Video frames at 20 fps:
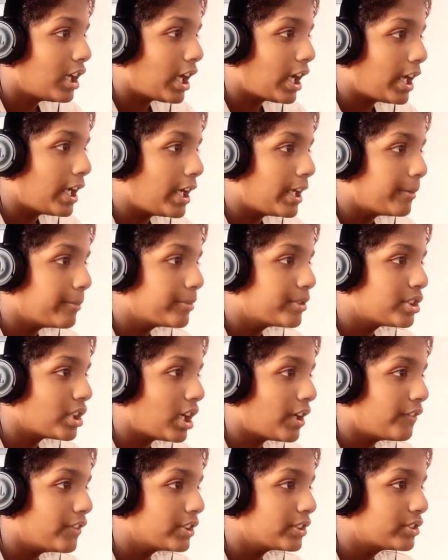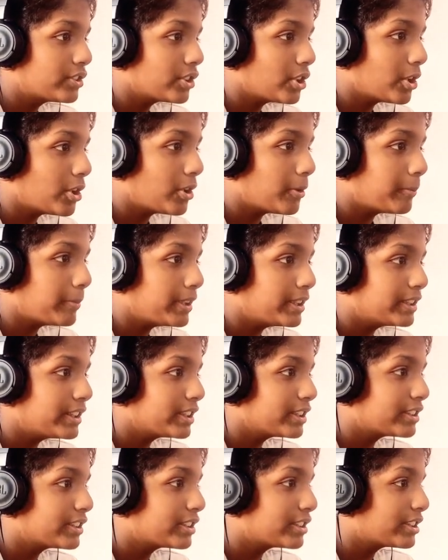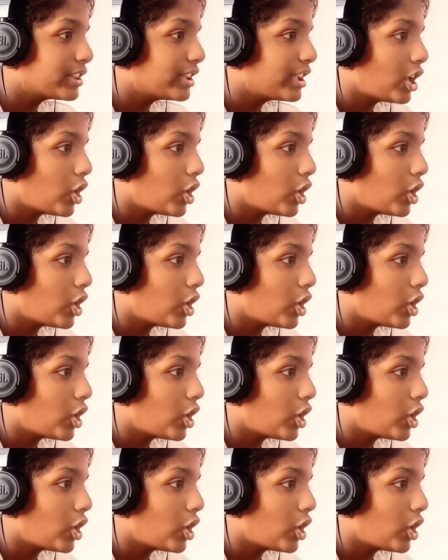I am JARVIS, your PC assistant.